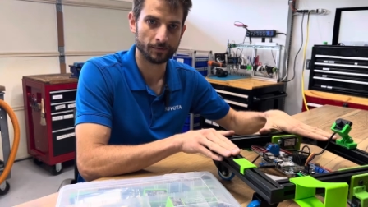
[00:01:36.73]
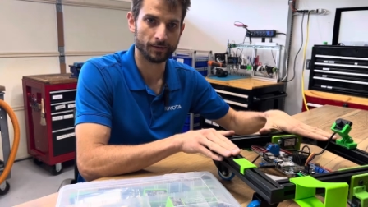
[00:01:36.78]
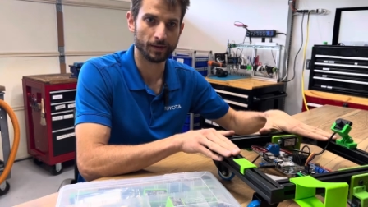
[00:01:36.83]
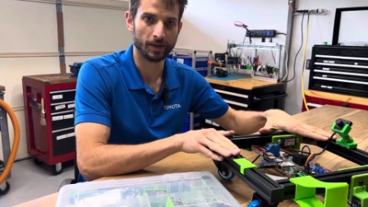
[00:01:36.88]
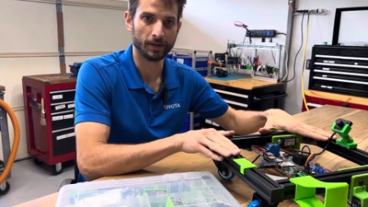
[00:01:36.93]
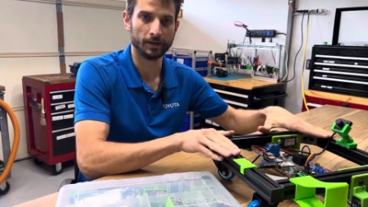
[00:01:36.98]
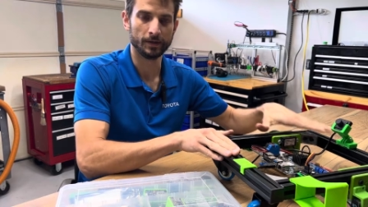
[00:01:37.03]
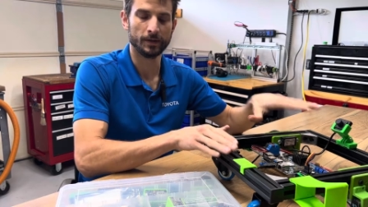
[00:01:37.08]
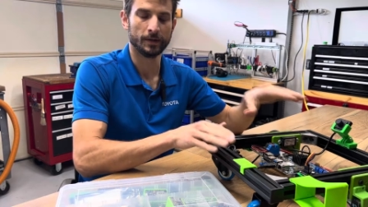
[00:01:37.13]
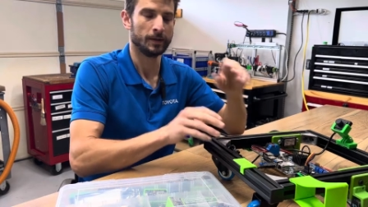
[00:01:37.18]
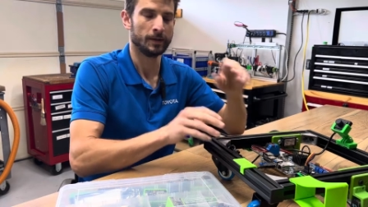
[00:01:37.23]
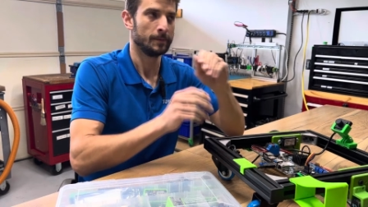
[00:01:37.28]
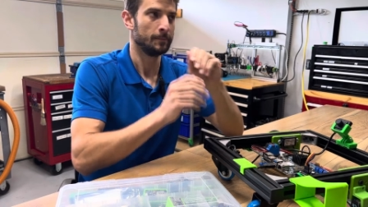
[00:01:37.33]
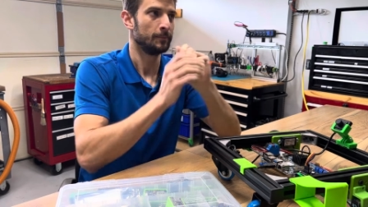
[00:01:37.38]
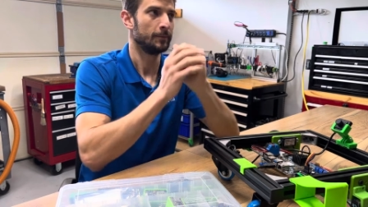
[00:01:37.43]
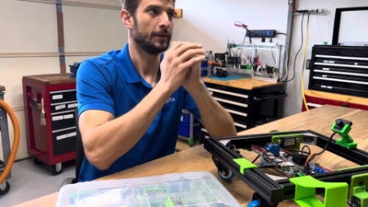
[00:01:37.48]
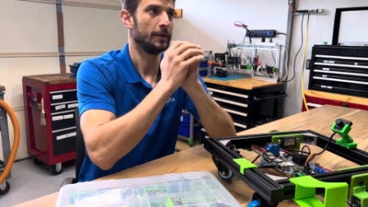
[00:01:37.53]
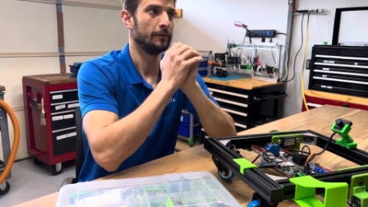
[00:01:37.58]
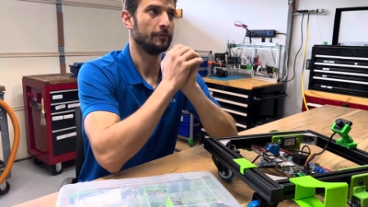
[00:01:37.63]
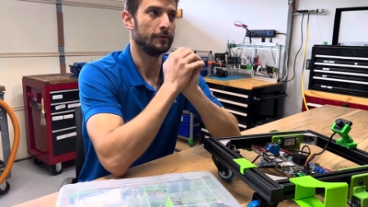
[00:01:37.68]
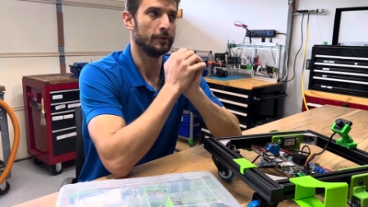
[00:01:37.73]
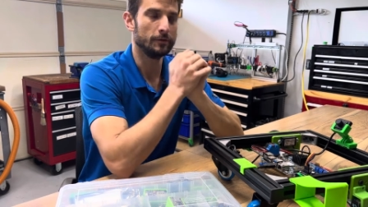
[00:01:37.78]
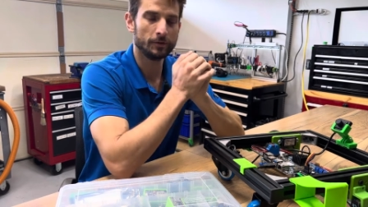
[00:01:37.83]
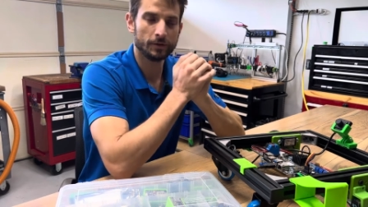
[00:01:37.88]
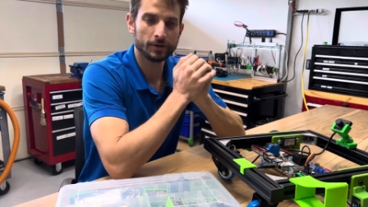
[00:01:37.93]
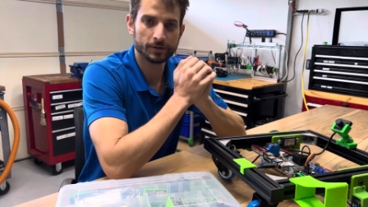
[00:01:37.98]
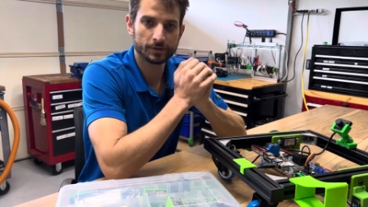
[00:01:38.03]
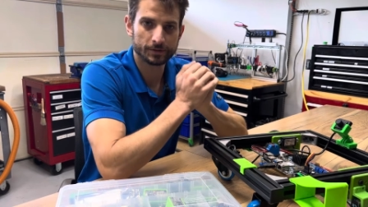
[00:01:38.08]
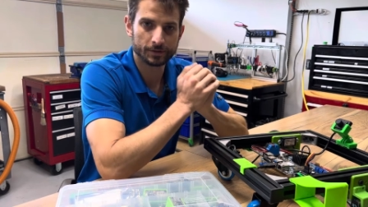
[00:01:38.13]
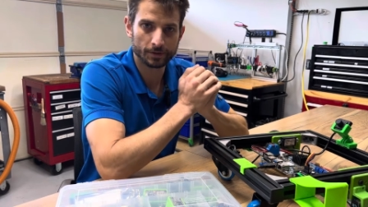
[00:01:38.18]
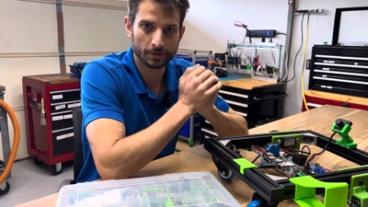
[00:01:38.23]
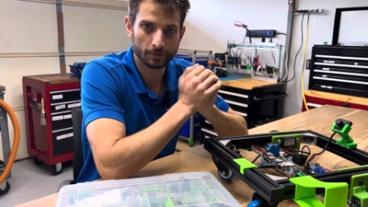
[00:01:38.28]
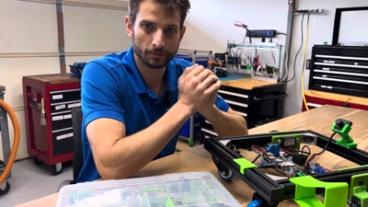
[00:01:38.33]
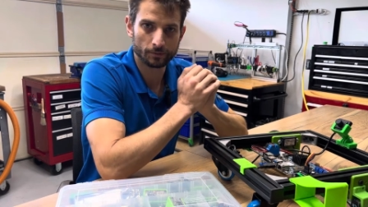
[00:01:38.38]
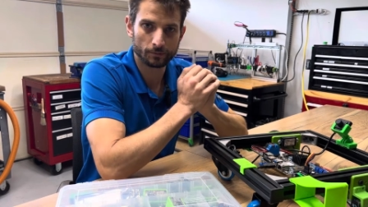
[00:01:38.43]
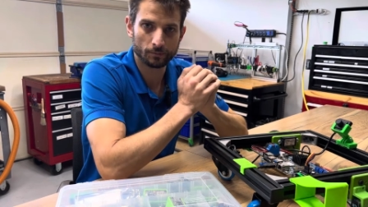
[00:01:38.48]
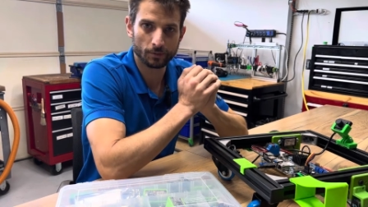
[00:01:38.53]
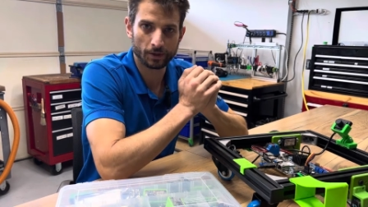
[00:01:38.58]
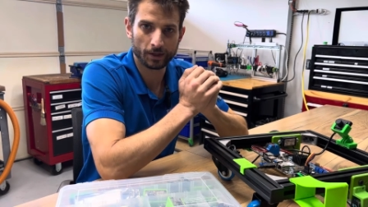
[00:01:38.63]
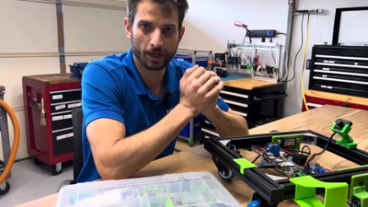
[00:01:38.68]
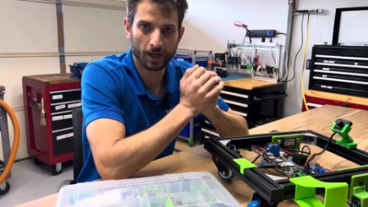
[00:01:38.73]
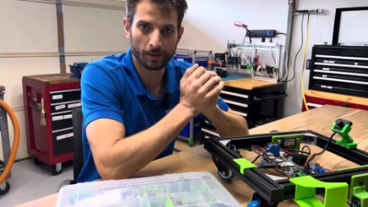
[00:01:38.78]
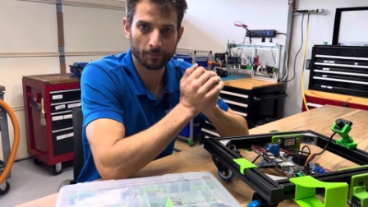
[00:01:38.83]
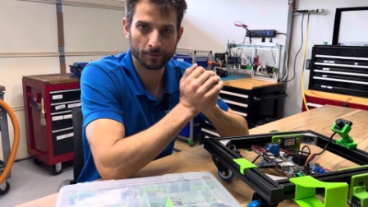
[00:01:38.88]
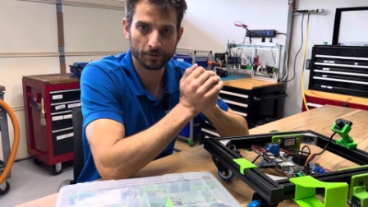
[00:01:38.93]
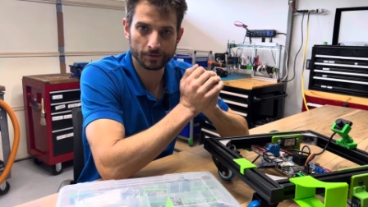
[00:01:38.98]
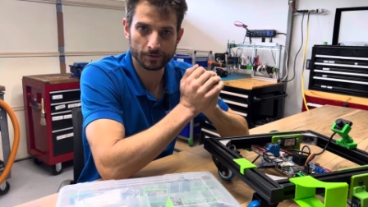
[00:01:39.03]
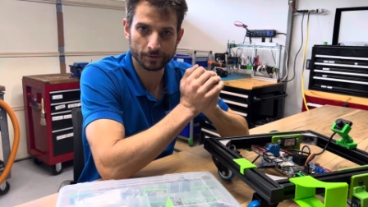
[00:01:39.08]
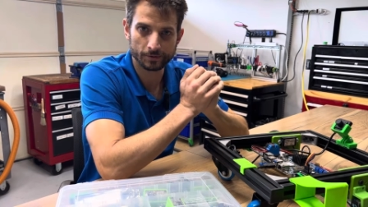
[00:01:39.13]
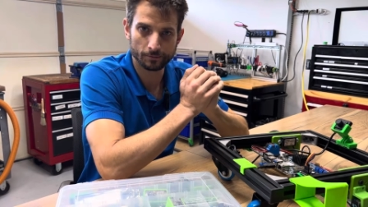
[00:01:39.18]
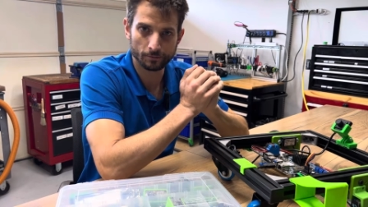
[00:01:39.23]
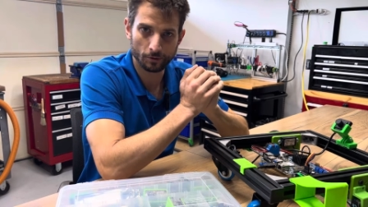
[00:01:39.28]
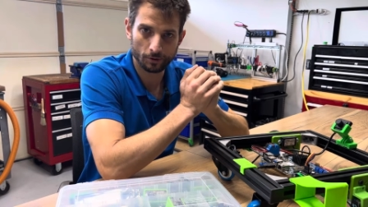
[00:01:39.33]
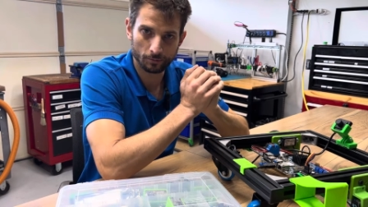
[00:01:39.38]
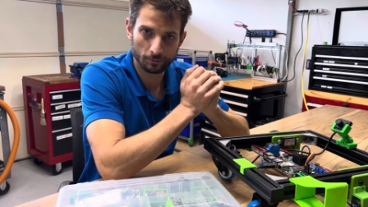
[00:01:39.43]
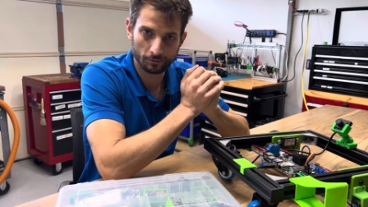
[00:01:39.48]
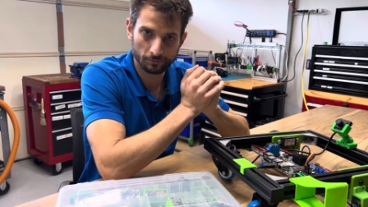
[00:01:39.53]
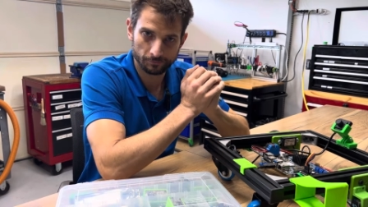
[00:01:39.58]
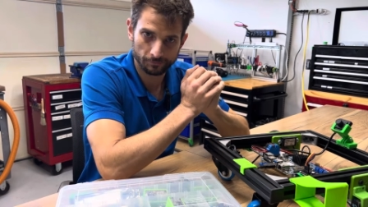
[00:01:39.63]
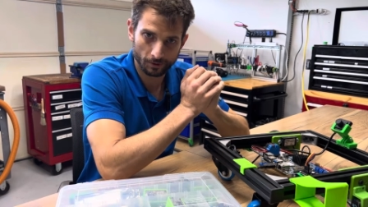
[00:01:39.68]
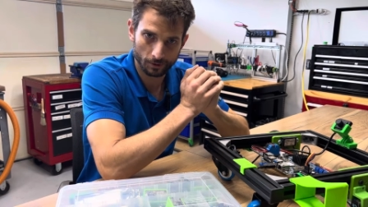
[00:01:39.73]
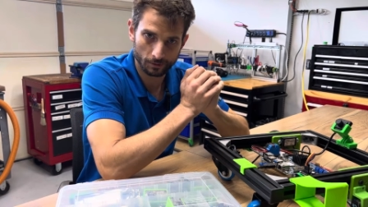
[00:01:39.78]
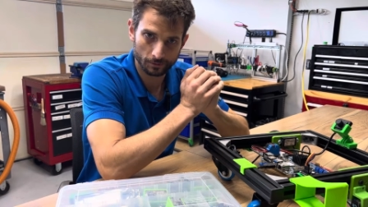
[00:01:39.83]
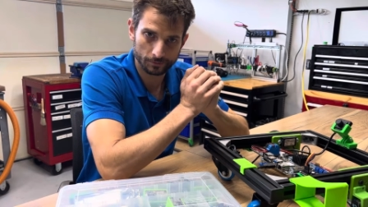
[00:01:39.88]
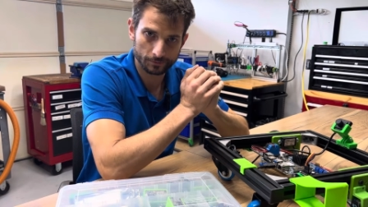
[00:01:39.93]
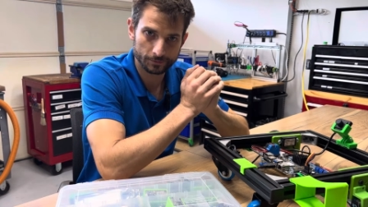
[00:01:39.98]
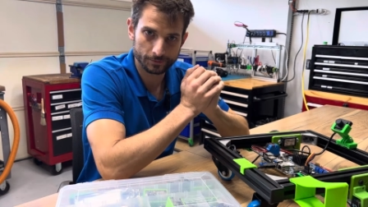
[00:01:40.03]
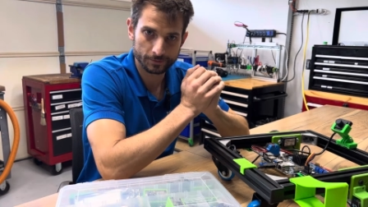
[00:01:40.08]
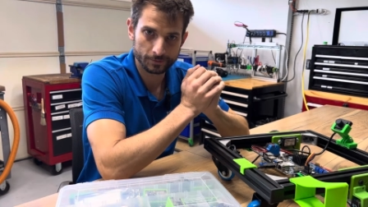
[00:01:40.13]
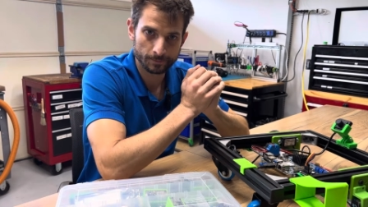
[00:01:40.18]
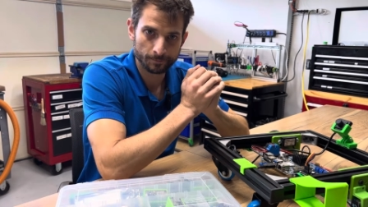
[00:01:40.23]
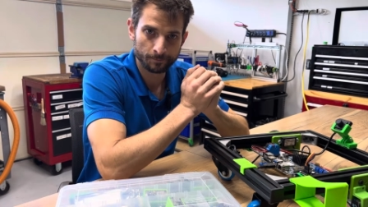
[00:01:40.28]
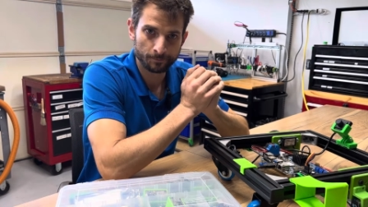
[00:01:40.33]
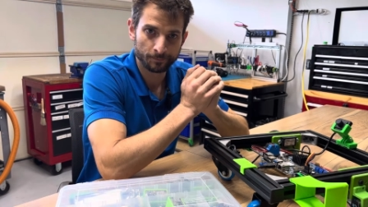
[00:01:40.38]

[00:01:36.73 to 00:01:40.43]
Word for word: then if you consider what happened to mobile phones,